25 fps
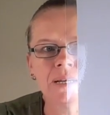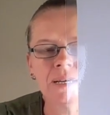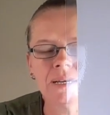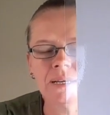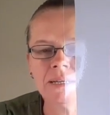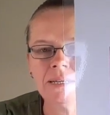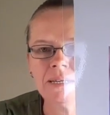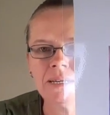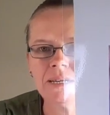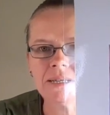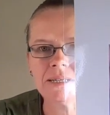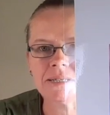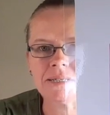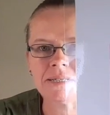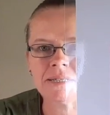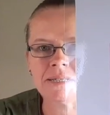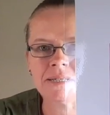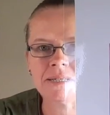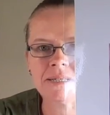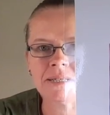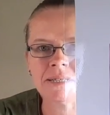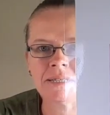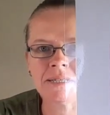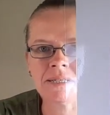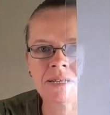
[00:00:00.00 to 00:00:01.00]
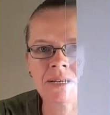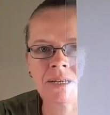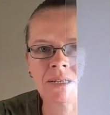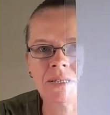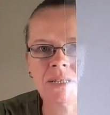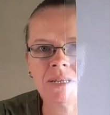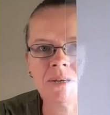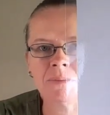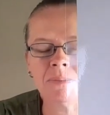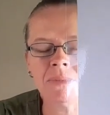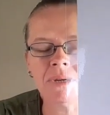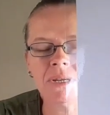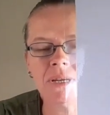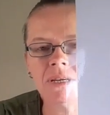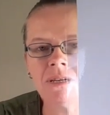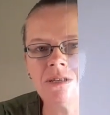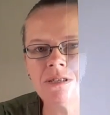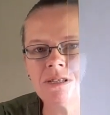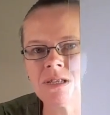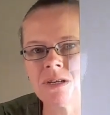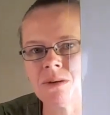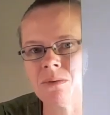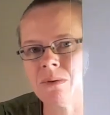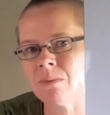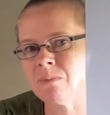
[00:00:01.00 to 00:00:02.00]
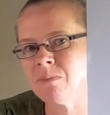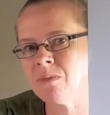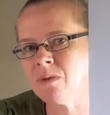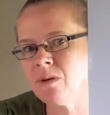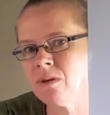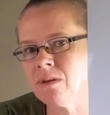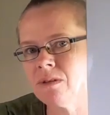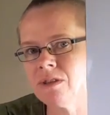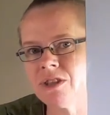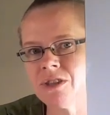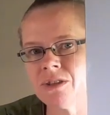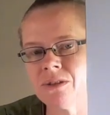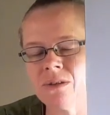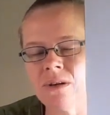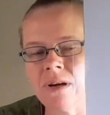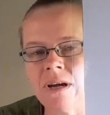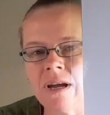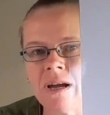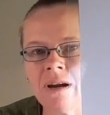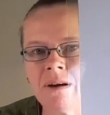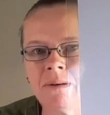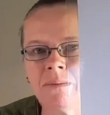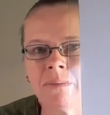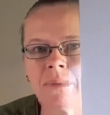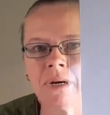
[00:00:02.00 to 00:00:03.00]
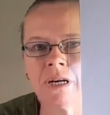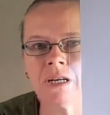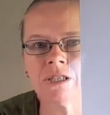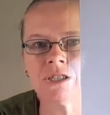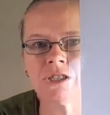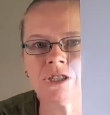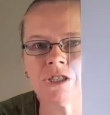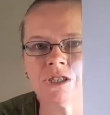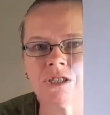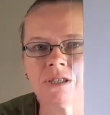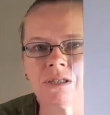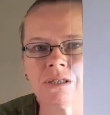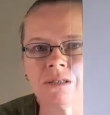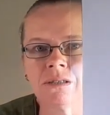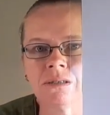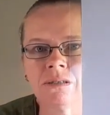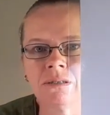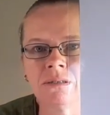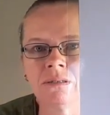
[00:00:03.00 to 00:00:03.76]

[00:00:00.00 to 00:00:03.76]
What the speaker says: And yes, this is only a mini, so I'm not sure how much